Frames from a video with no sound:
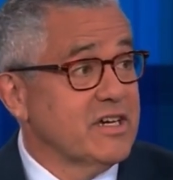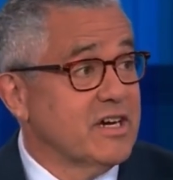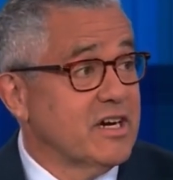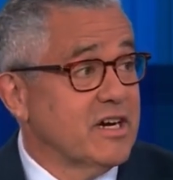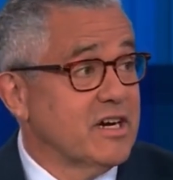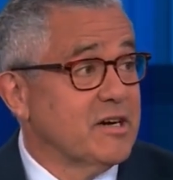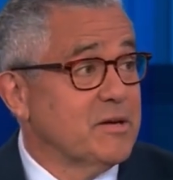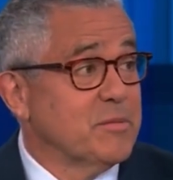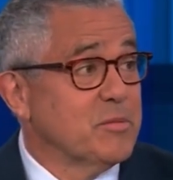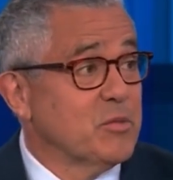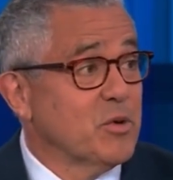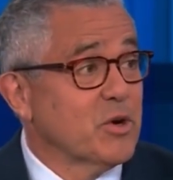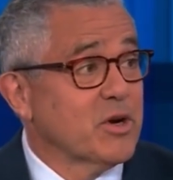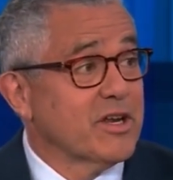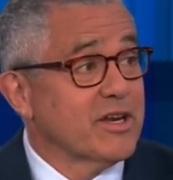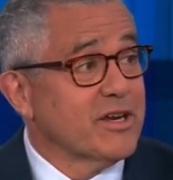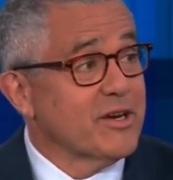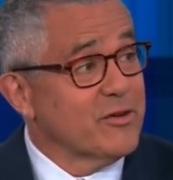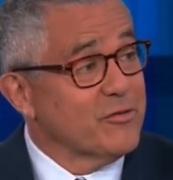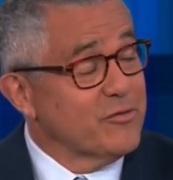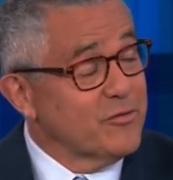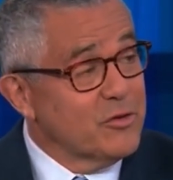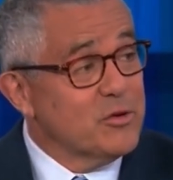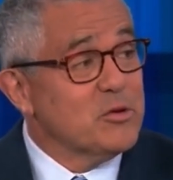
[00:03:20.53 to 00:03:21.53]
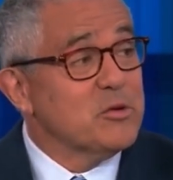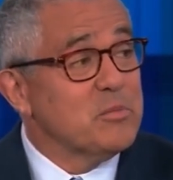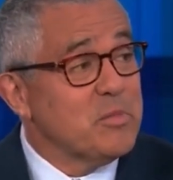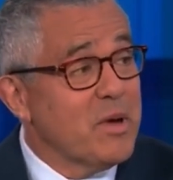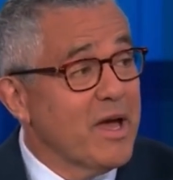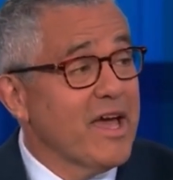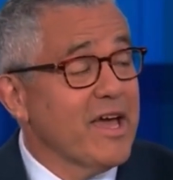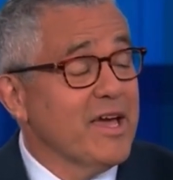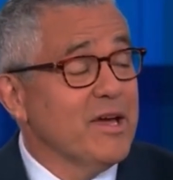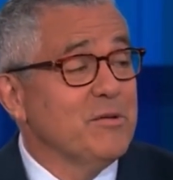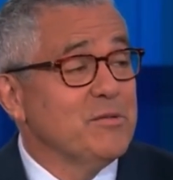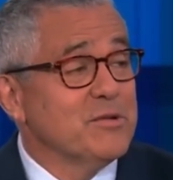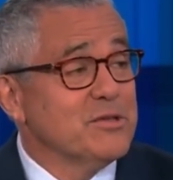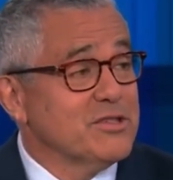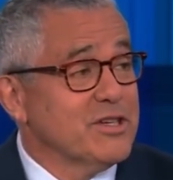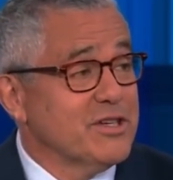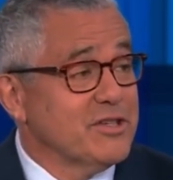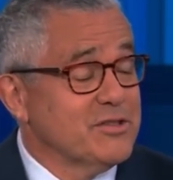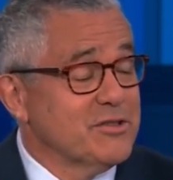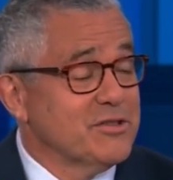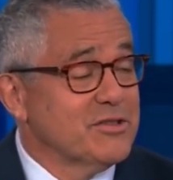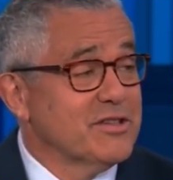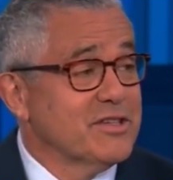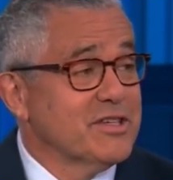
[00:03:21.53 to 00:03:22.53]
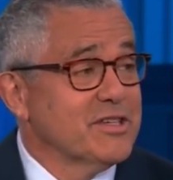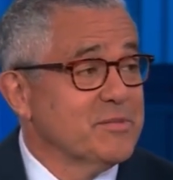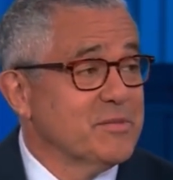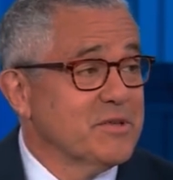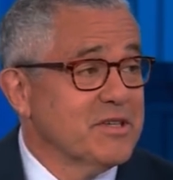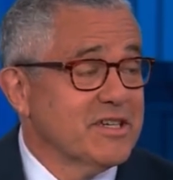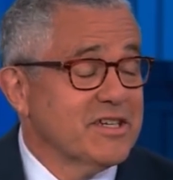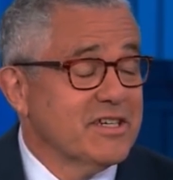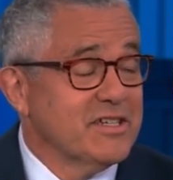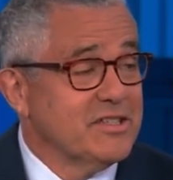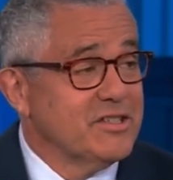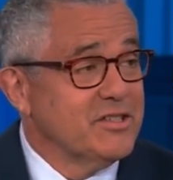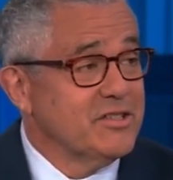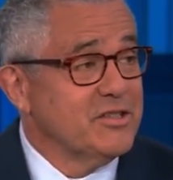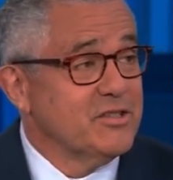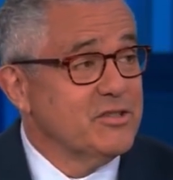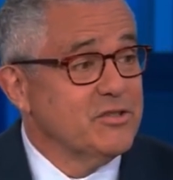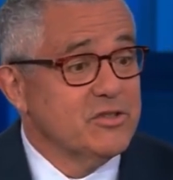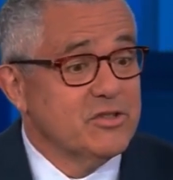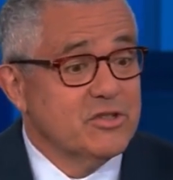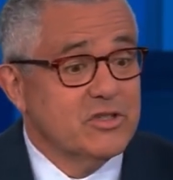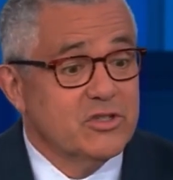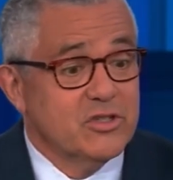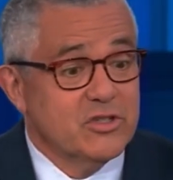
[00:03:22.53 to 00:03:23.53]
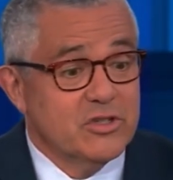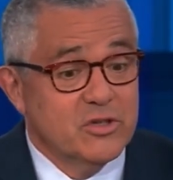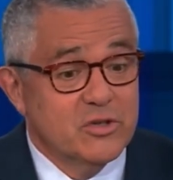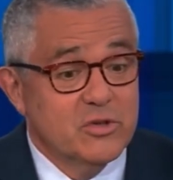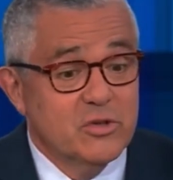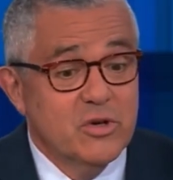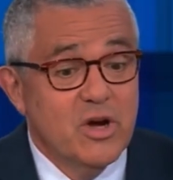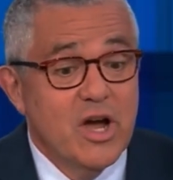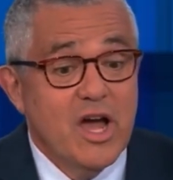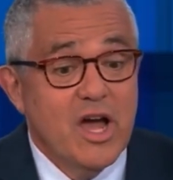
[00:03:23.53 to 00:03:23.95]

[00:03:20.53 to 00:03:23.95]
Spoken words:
working in a food bank, which I certainly am going to continue to do.